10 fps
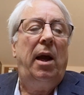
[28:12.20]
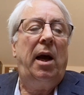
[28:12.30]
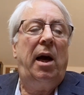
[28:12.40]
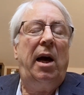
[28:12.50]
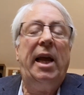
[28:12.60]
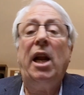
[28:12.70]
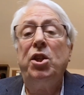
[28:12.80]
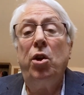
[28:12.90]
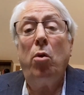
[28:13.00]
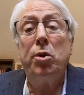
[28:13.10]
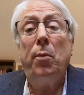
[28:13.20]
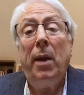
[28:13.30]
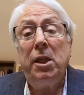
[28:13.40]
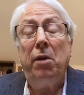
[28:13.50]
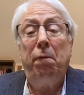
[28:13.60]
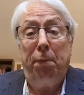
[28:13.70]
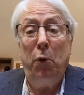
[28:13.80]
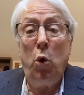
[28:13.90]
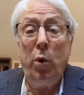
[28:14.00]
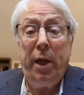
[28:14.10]
And I should also mention
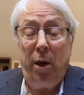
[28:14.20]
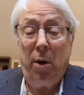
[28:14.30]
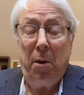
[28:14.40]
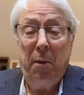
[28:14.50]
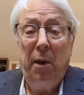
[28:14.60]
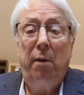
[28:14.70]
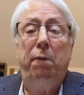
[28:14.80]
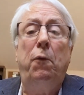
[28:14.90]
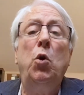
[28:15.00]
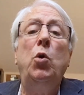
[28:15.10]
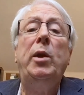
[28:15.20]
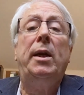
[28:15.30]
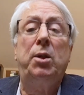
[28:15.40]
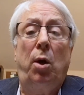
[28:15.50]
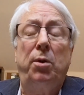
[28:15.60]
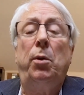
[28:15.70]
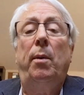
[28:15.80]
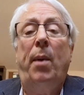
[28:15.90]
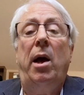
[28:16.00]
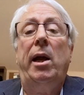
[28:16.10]
food here. Food is also
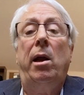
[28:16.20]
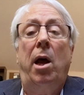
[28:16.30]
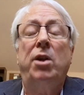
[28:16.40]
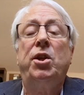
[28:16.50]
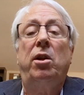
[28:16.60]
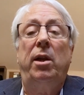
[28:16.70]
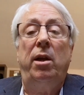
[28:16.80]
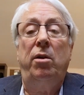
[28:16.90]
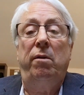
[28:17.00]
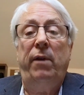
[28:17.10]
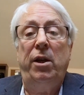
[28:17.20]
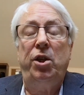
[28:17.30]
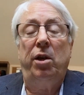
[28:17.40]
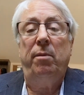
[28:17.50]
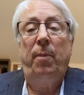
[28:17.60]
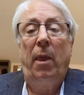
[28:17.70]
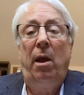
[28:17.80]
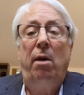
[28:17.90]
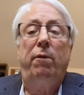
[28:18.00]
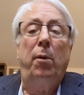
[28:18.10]
a biological intervention.
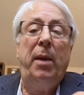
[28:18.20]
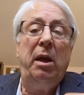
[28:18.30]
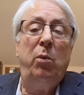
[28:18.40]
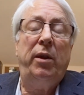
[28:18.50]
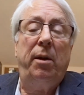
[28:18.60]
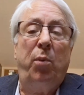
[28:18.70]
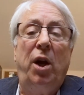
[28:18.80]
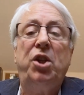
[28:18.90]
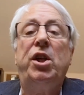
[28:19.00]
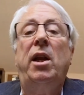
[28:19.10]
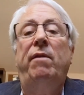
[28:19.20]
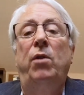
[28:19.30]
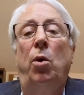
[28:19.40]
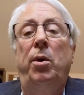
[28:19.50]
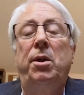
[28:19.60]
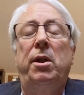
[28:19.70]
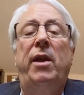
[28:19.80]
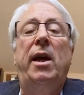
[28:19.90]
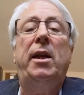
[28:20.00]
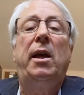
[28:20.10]
For me, with depression, I've noticed
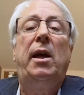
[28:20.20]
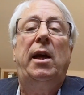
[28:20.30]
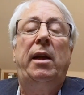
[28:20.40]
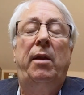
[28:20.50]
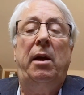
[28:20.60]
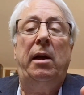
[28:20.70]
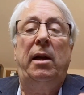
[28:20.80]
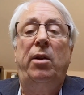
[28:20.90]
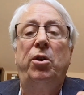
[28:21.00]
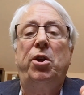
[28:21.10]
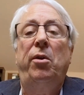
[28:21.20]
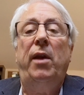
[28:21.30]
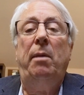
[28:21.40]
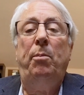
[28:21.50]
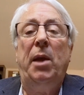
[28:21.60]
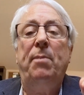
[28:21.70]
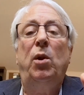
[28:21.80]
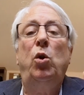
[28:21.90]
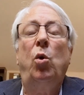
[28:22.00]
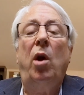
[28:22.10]
that in the literature that
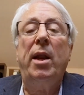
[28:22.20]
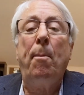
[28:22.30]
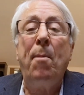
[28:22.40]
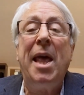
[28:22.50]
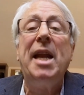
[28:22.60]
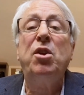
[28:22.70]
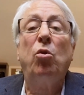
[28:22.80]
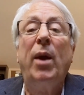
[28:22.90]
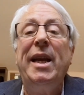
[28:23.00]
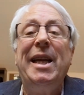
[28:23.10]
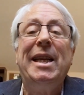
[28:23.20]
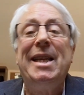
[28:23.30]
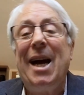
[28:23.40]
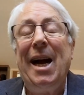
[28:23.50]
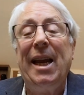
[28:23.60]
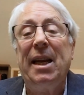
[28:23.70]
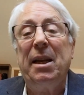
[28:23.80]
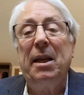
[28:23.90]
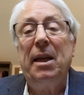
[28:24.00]
people who are on a Mediterranean diet